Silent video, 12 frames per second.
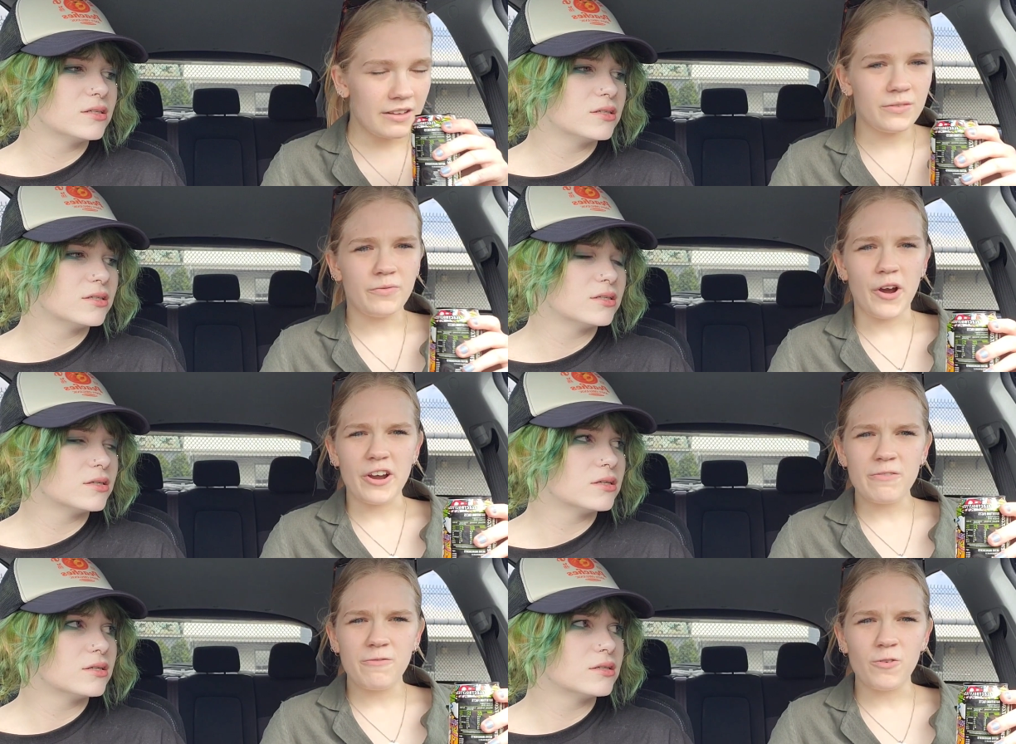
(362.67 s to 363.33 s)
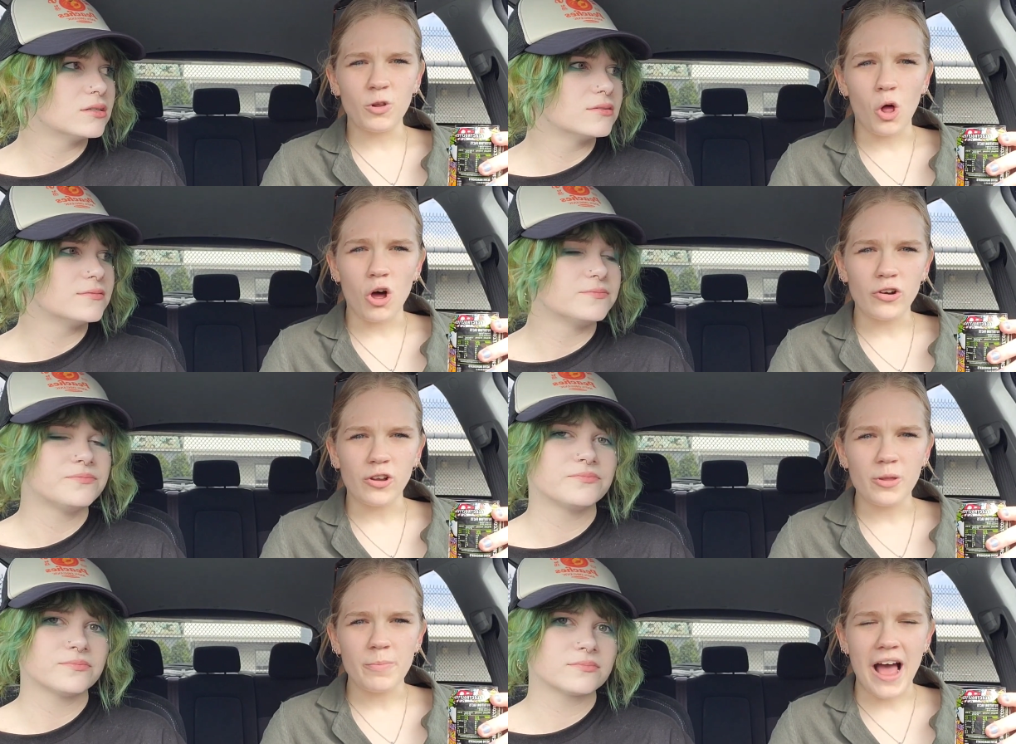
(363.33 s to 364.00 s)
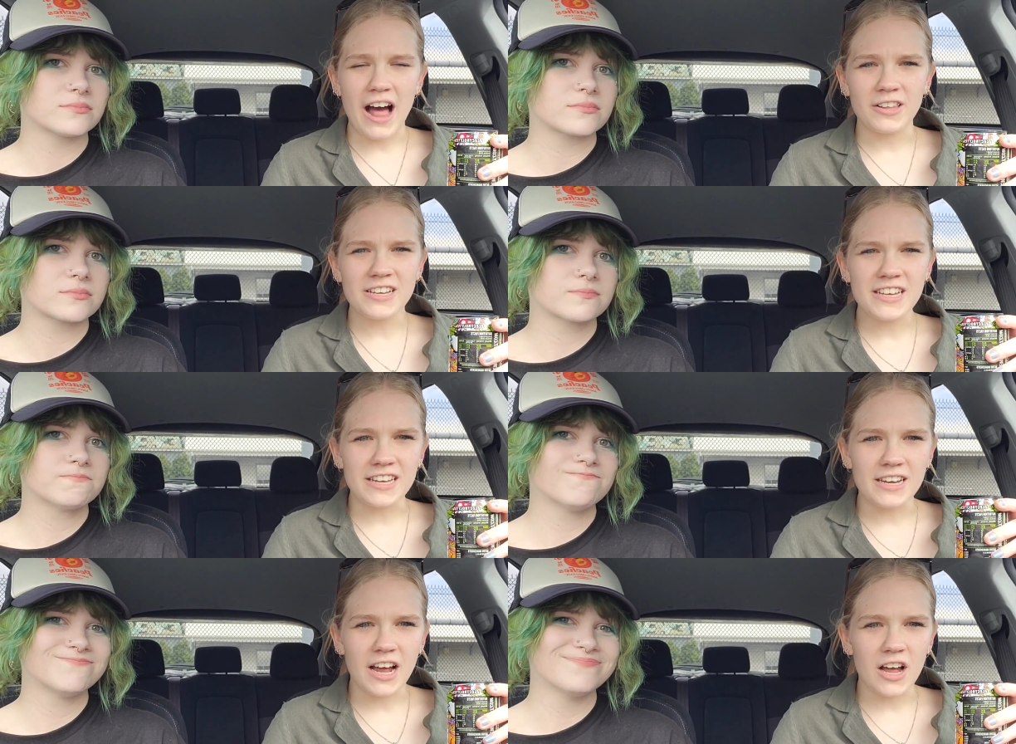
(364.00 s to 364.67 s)
Speaker 1: it's very full on on the
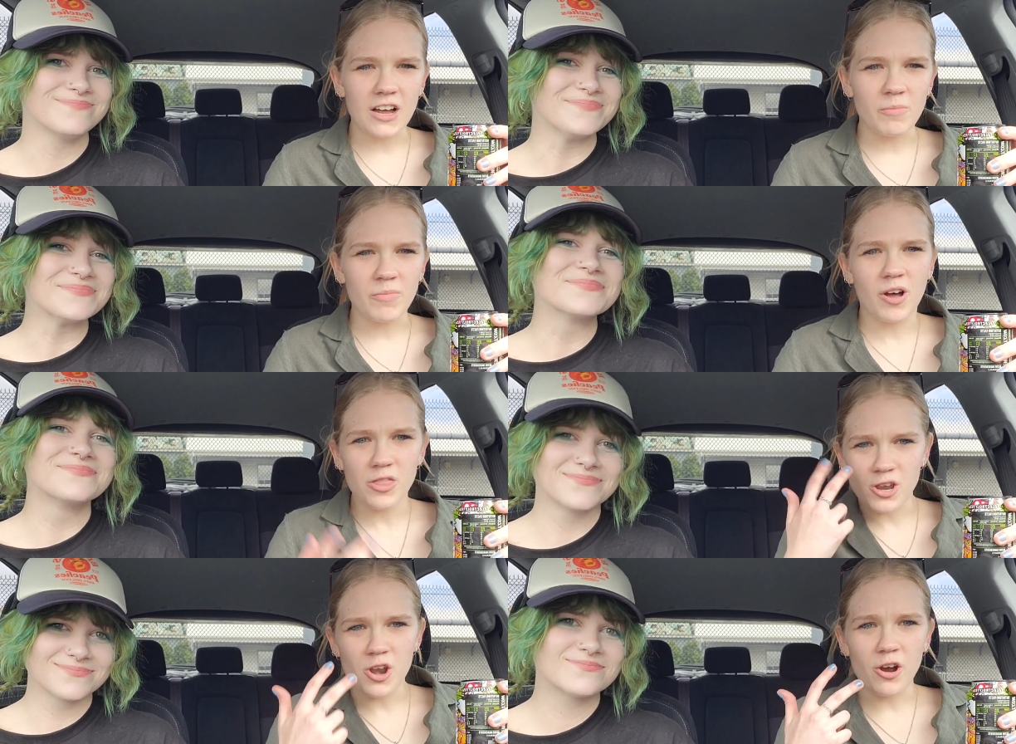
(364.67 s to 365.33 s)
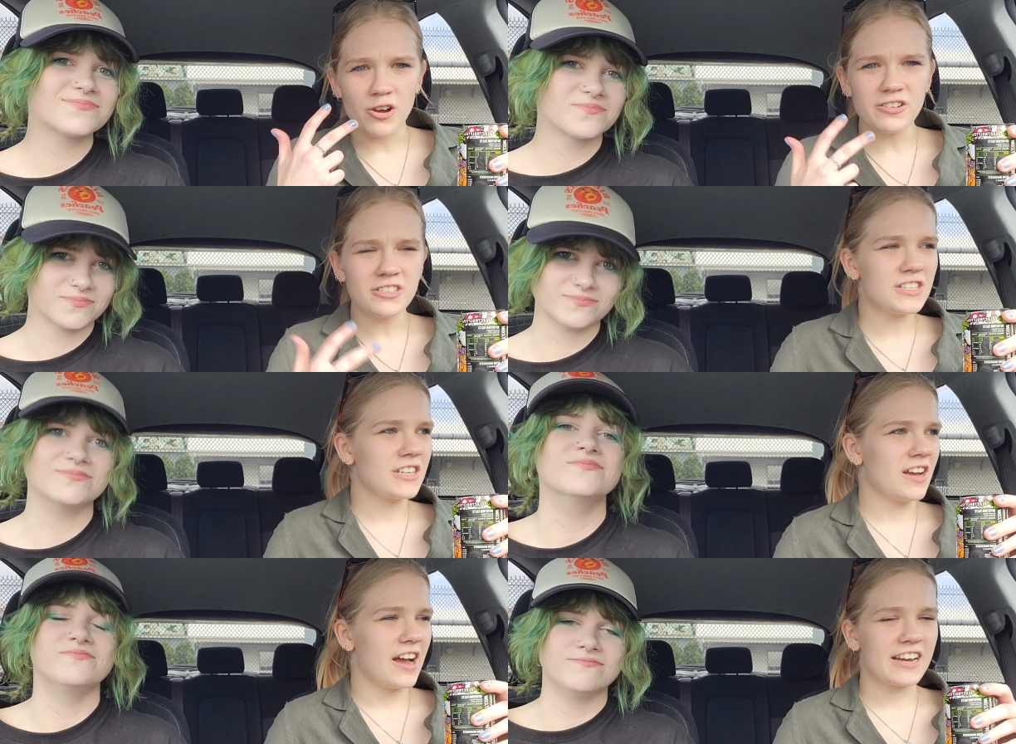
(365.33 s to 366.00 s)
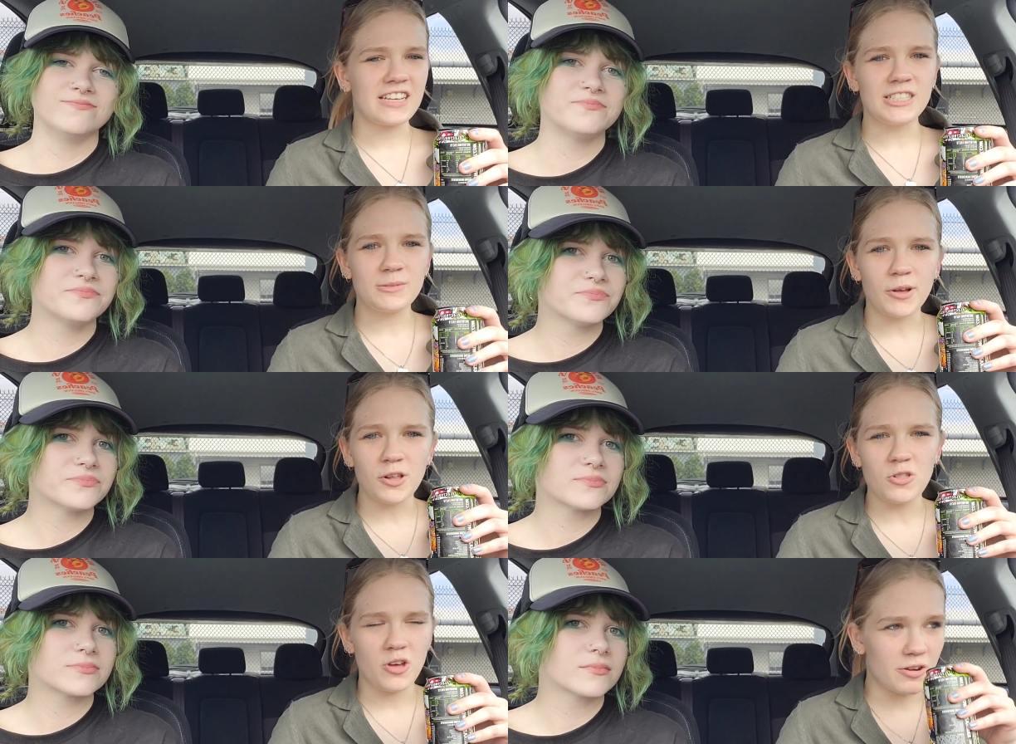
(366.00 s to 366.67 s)
palate, um, on the nose. Mm. I can
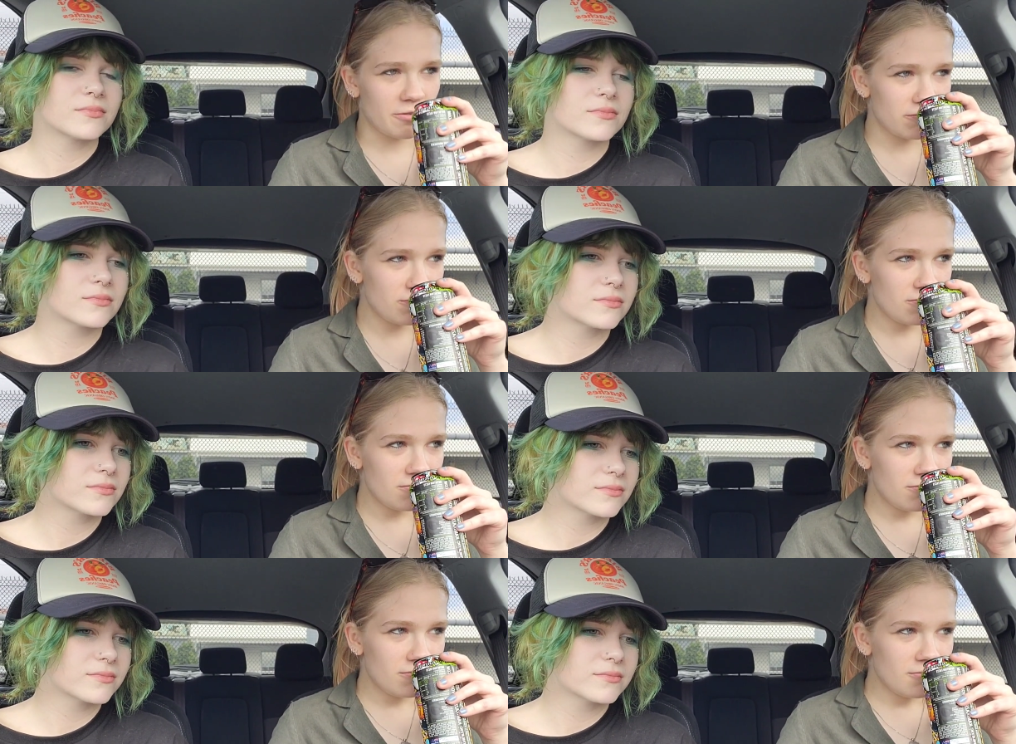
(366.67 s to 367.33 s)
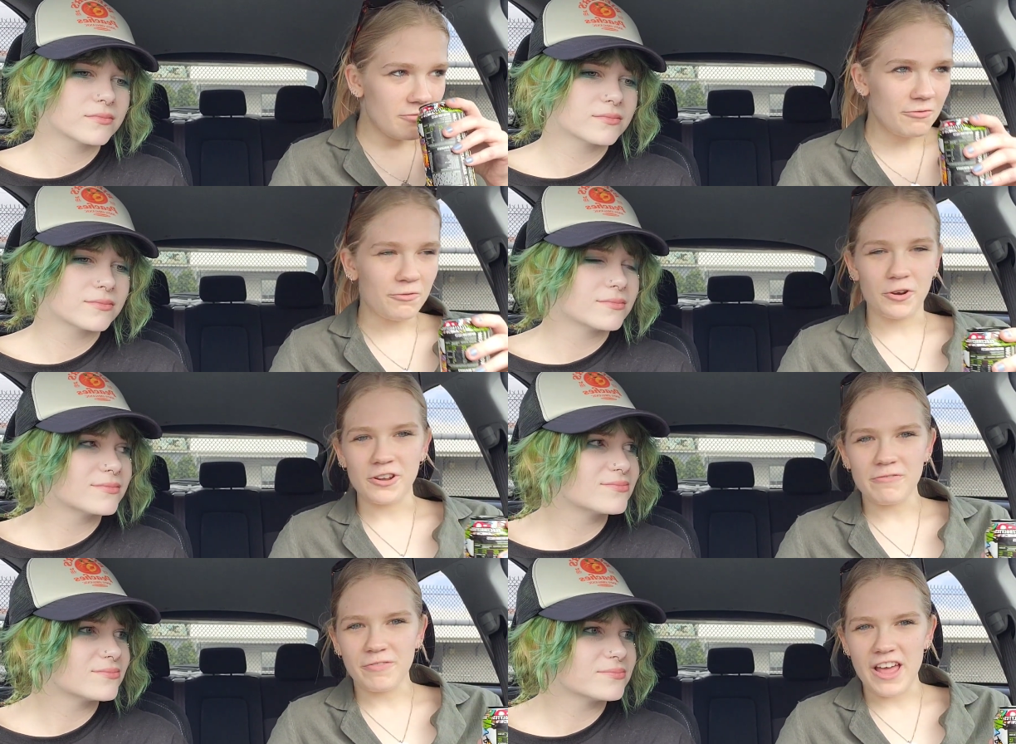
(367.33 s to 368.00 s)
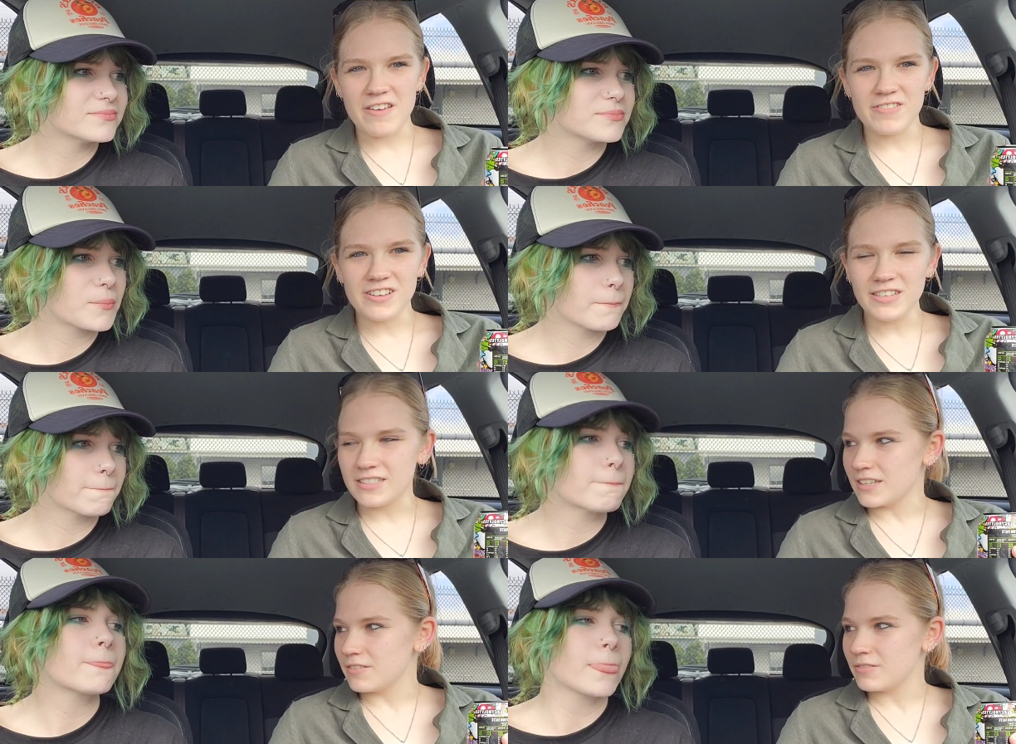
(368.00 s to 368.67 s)
smell a lot of fruity
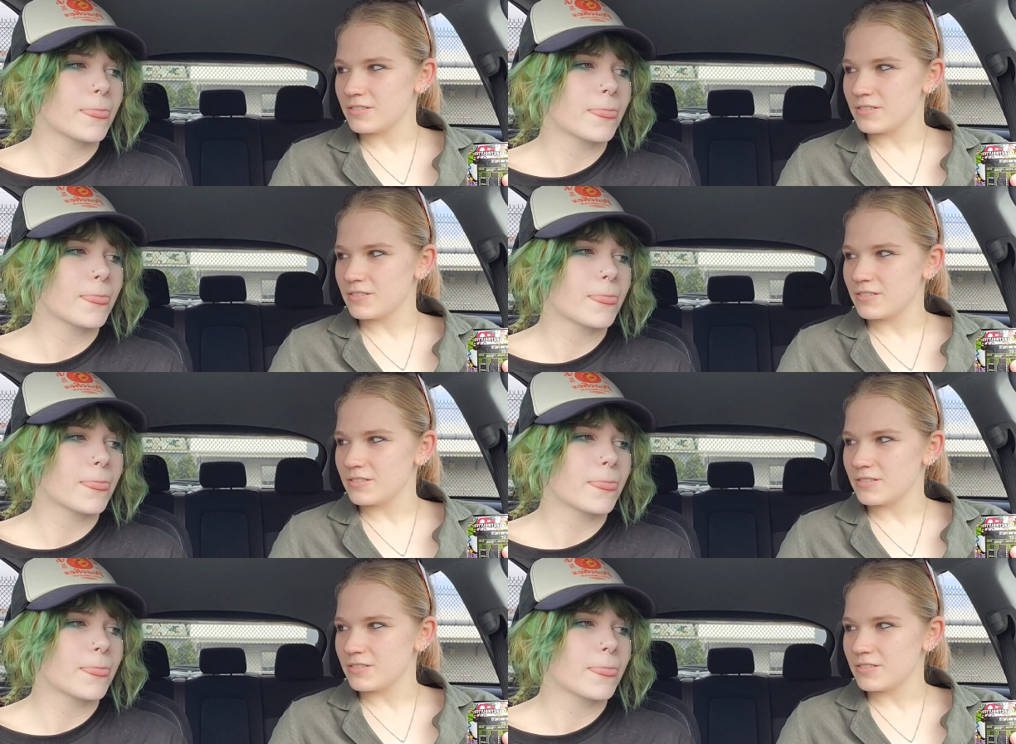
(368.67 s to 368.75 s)
flavors.